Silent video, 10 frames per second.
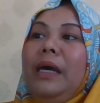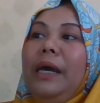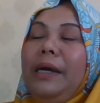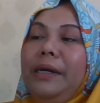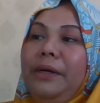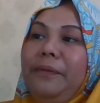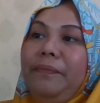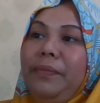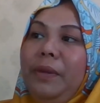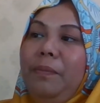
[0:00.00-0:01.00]

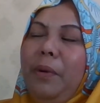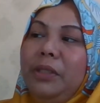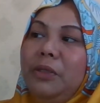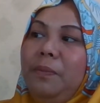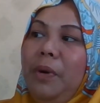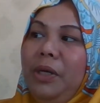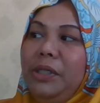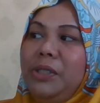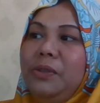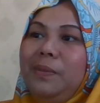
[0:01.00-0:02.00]
Important
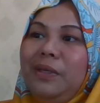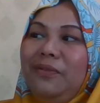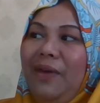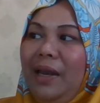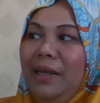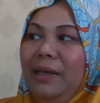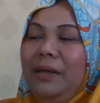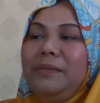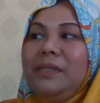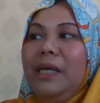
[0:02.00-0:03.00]
points to be
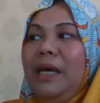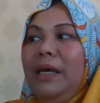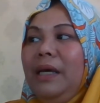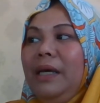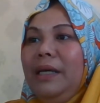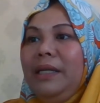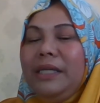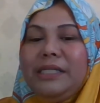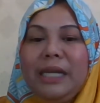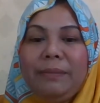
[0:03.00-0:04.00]
developed in
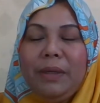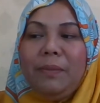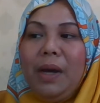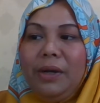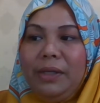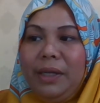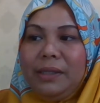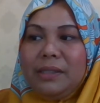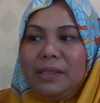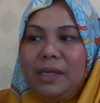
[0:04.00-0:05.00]
Islamic
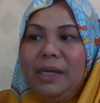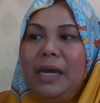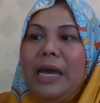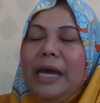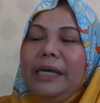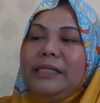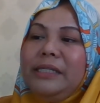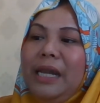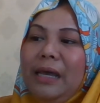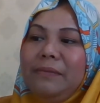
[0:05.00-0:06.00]
marketing. Yeah,
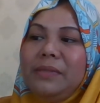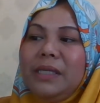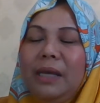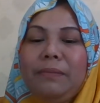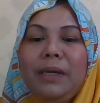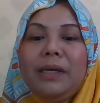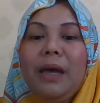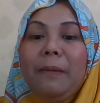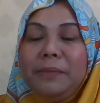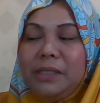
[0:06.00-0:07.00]
Islams can be
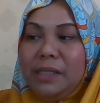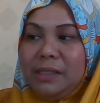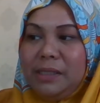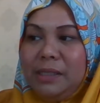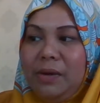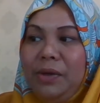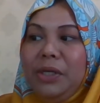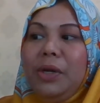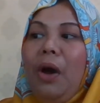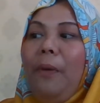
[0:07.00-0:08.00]
encompasses or
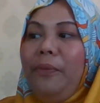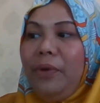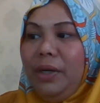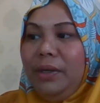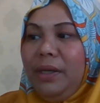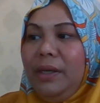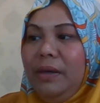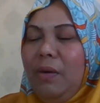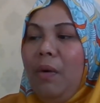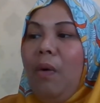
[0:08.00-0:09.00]
incorporate,
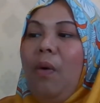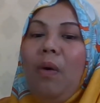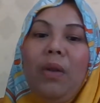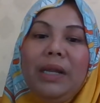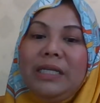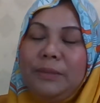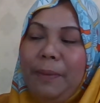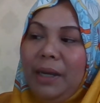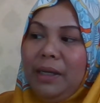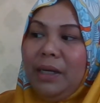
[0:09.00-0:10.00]
yeah, all
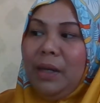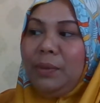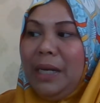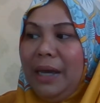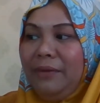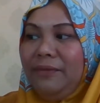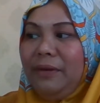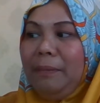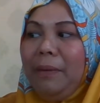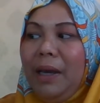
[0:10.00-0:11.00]
aspects in our life.
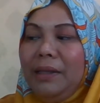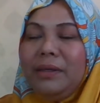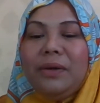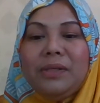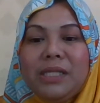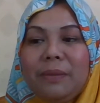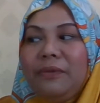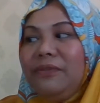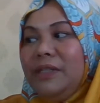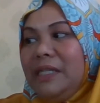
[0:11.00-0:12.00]
Apply the concept
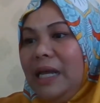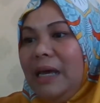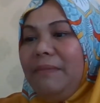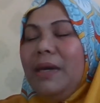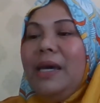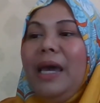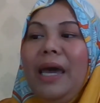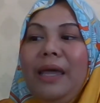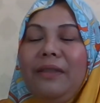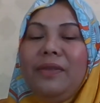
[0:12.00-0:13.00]
of Islam
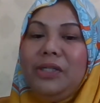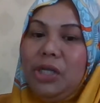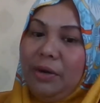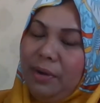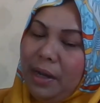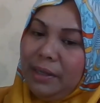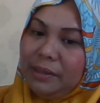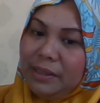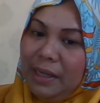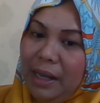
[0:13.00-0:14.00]
and the Sharia
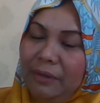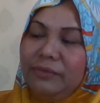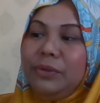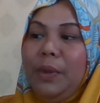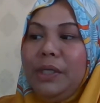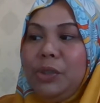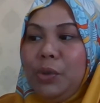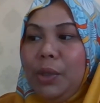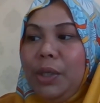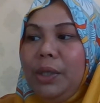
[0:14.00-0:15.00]
itself to
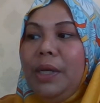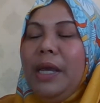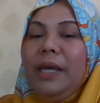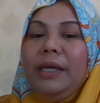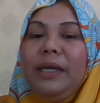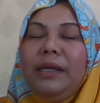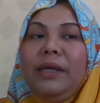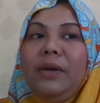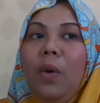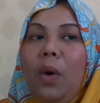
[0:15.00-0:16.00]
ensure, yeah,
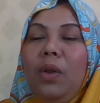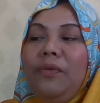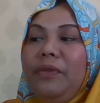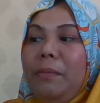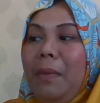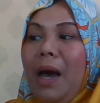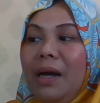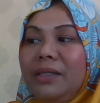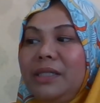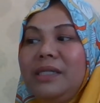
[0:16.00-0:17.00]
that all of the
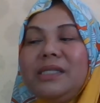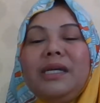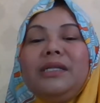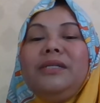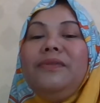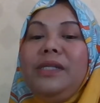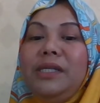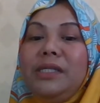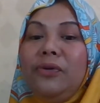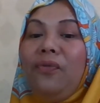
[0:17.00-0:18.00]
marketing
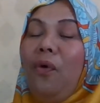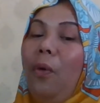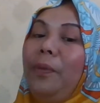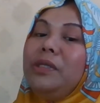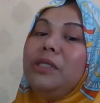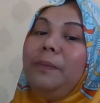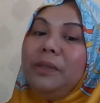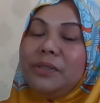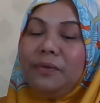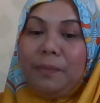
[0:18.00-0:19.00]
activities, the four
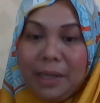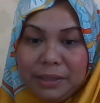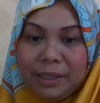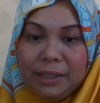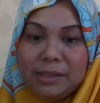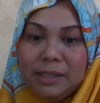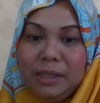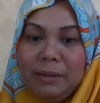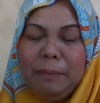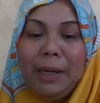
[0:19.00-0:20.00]
principles of marketing,
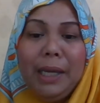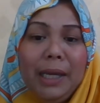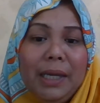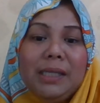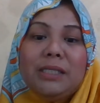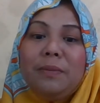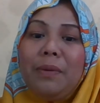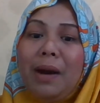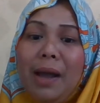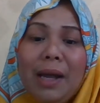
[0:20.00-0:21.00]
yeah, the place,
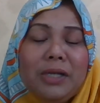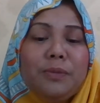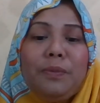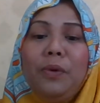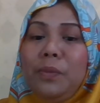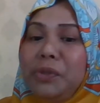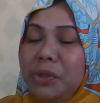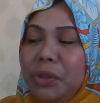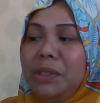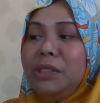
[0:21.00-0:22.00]
price,
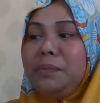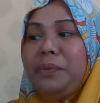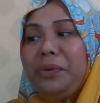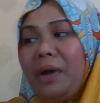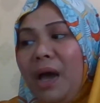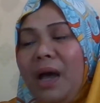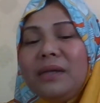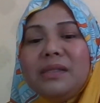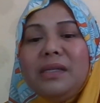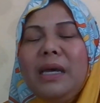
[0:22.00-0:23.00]
promotions,
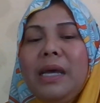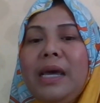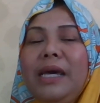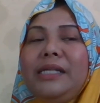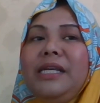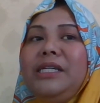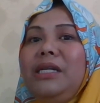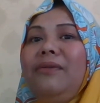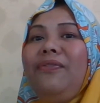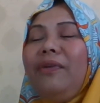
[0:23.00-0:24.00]
products, is
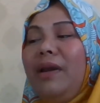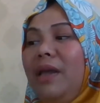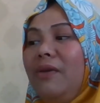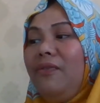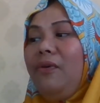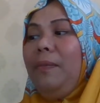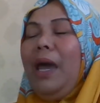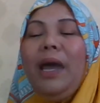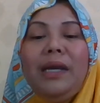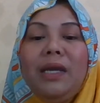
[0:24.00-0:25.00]
actually free from
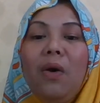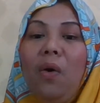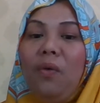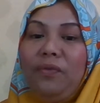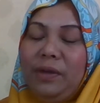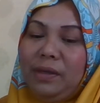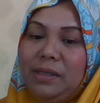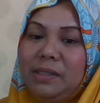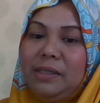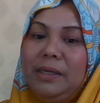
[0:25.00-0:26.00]
any
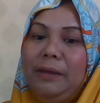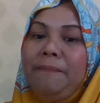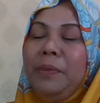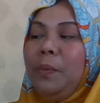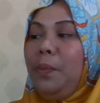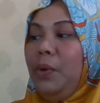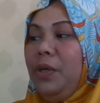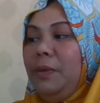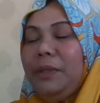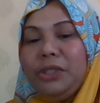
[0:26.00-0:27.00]
obvious, yeah,
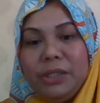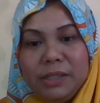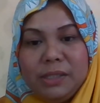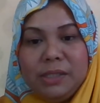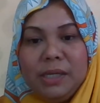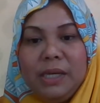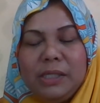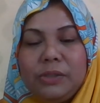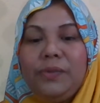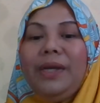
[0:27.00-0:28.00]
prohibitions,
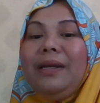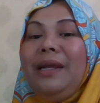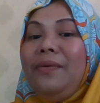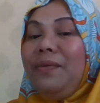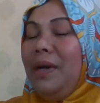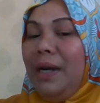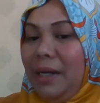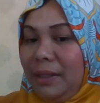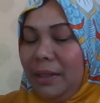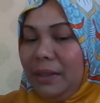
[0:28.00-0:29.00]
strictly
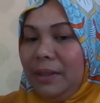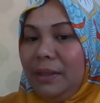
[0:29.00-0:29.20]
related.